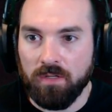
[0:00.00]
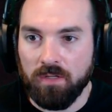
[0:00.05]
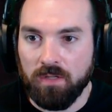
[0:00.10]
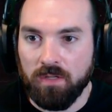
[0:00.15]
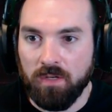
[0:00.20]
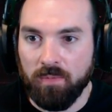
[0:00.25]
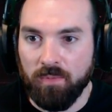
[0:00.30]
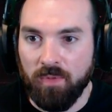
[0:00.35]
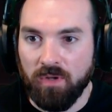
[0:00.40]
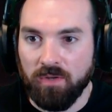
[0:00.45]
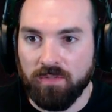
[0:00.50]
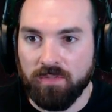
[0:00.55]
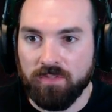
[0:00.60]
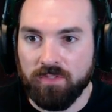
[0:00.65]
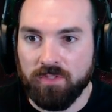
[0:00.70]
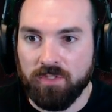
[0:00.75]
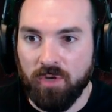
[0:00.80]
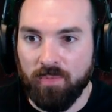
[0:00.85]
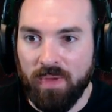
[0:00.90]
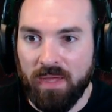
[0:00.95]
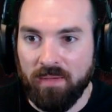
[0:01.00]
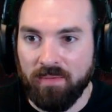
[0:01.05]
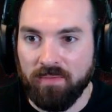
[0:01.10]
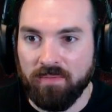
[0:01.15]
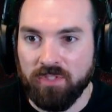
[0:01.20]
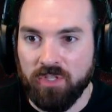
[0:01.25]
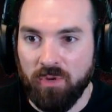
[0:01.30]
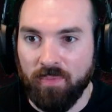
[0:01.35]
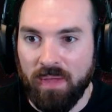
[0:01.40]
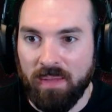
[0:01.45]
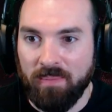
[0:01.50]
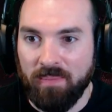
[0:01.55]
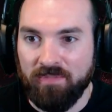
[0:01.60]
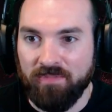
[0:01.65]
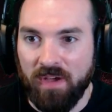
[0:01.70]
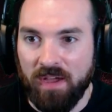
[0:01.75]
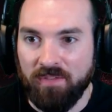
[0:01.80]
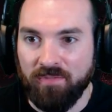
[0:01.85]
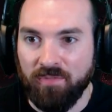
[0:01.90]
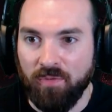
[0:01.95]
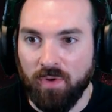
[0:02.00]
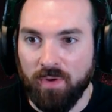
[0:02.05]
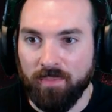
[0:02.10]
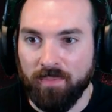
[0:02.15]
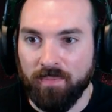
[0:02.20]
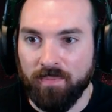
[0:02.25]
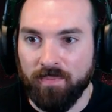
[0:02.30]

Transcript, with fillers: Come on. Don't make don't make me fight for it.